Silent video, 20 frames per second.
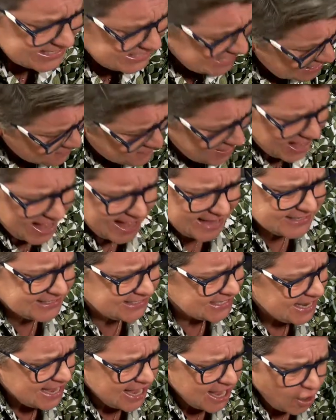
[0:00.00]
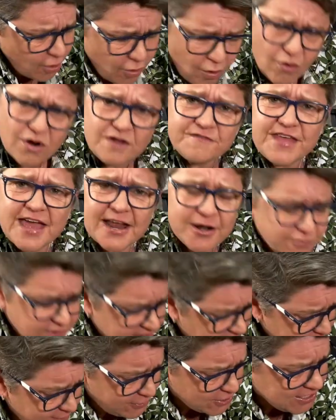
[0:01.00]
tea bags, all of that
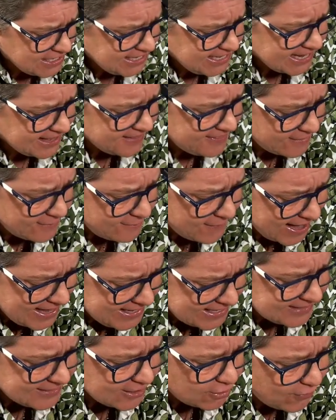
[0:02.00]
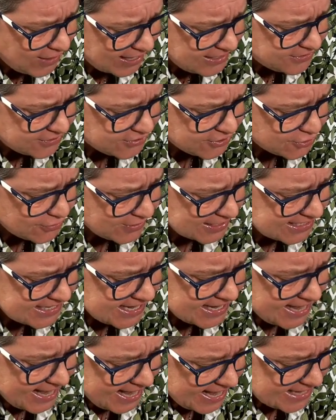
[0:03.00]
we have put in here. They're making their way through it.
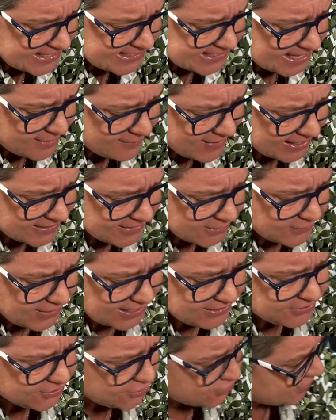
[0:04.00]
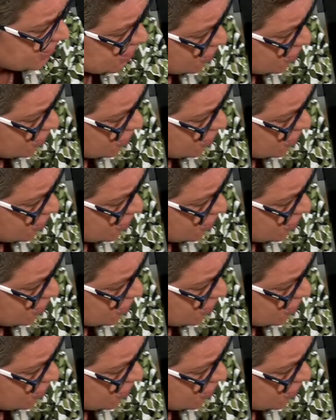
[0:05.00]
As they make their way through